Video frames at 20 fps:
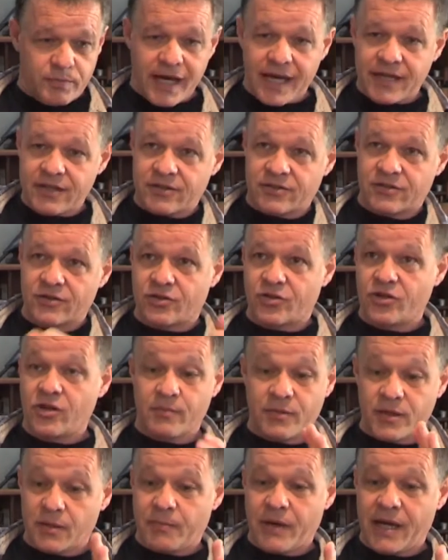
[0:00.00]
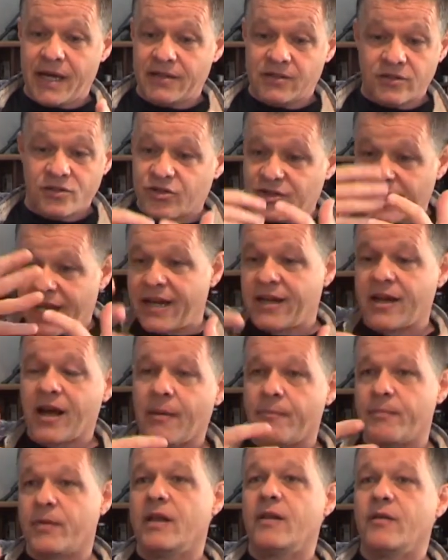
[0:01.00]
pages at turn, but the pages take
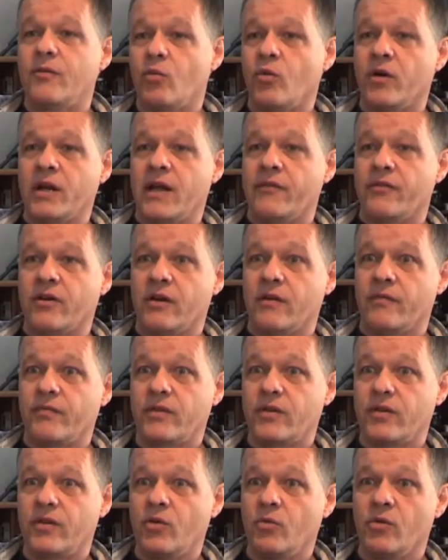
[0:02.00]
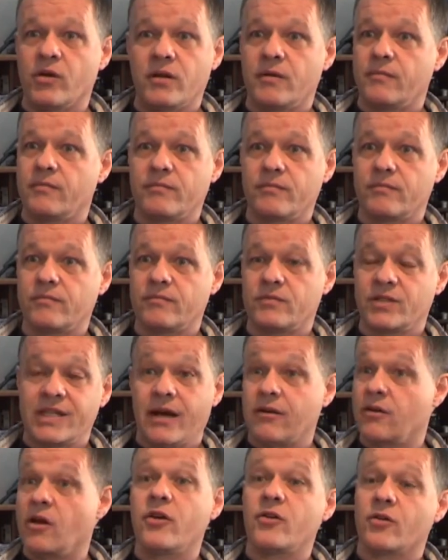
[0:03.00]
up whatever you want to
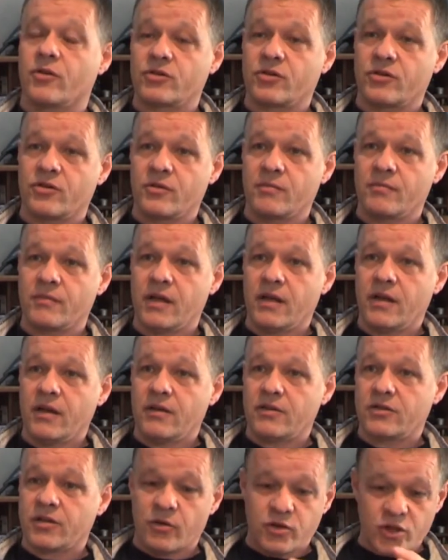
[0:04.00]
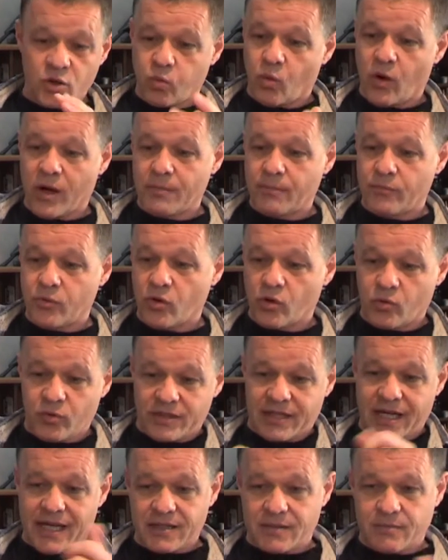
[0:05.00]
download onto them. So just one book
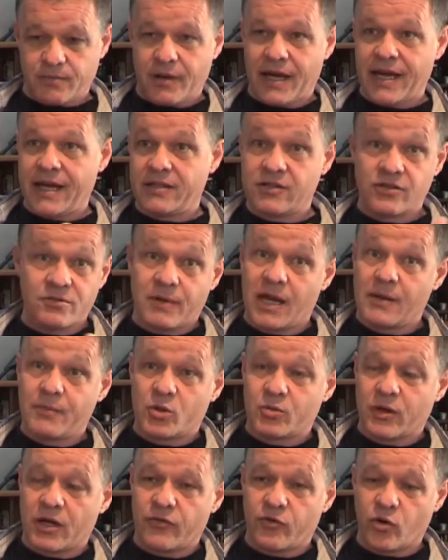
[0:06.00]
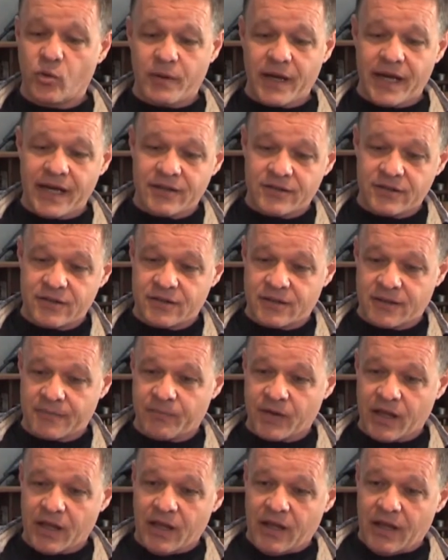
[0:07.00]
which has pages, maybe 24 pages, and,
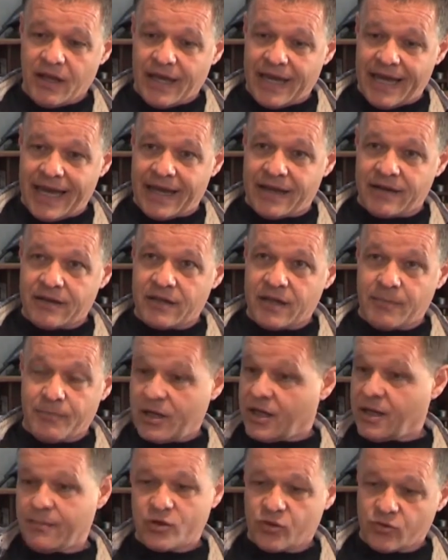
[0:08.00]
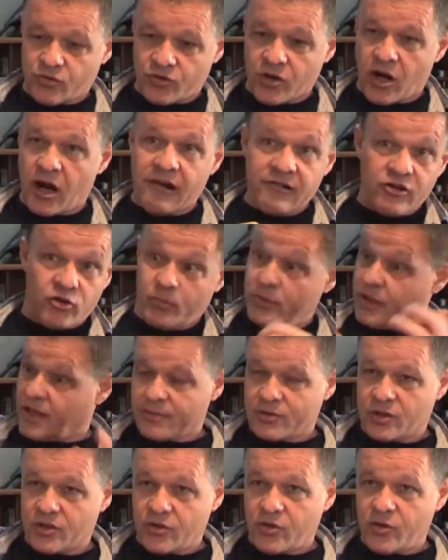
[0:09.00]
and it becomes your diary or it
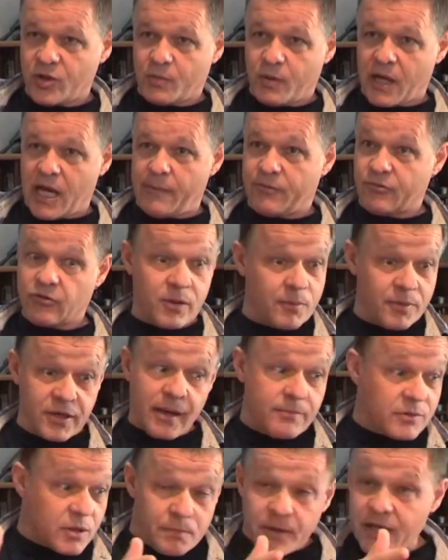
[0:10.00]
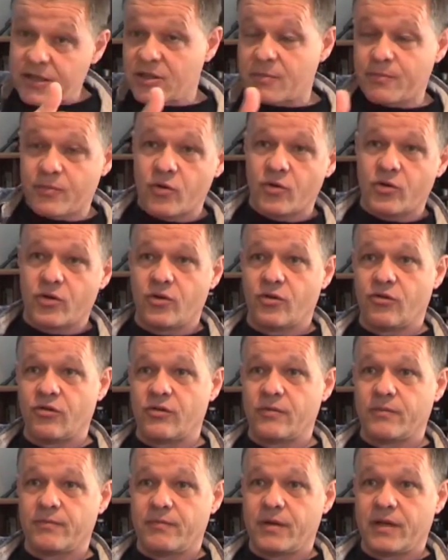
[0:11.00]
becomes a newspaper, or it becomes a picture book or
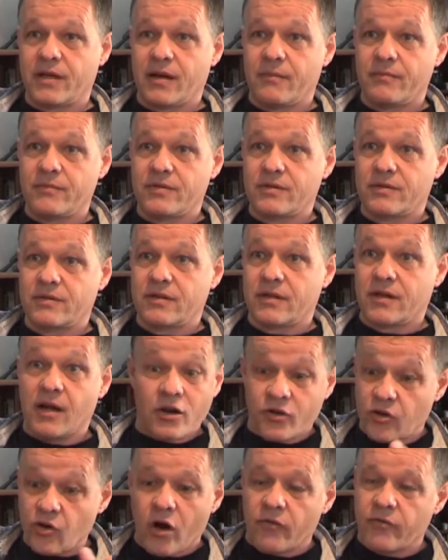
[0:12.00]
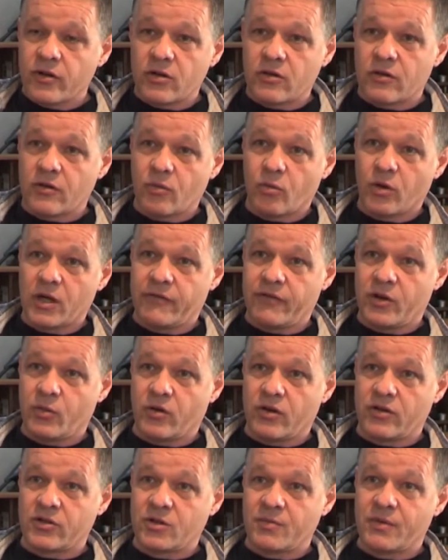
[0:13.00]
it becomes you know, a novel, whatever you
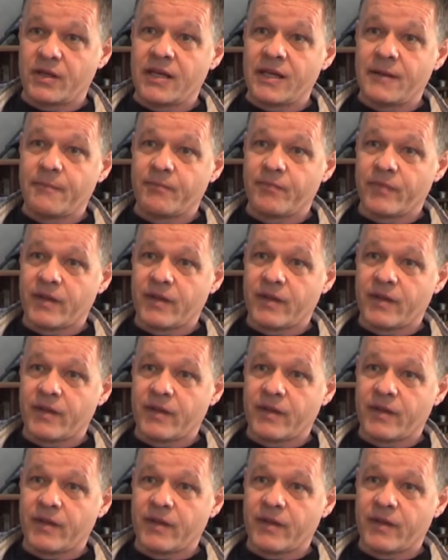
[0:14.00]
want it to be.